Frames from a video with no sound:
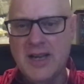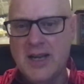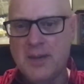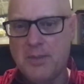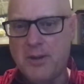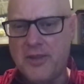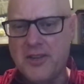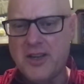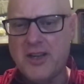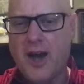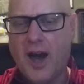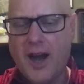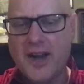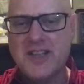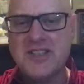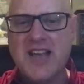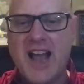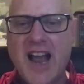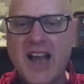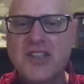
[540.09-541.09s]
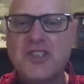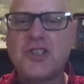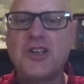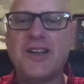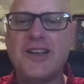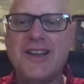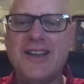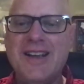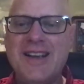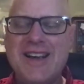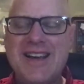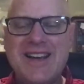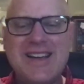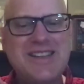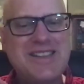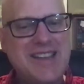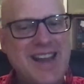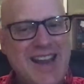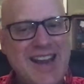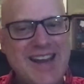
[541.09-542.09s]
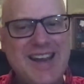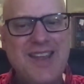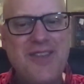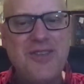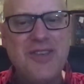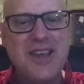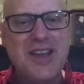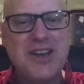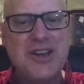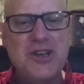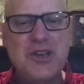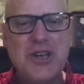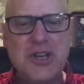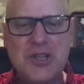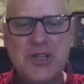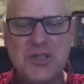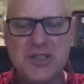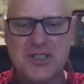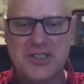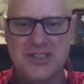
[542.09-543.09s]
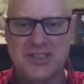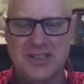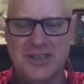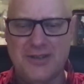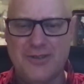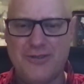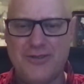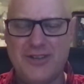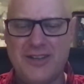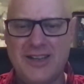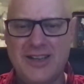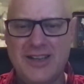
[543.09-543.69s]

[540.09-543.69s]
but that God has actually taken the initiative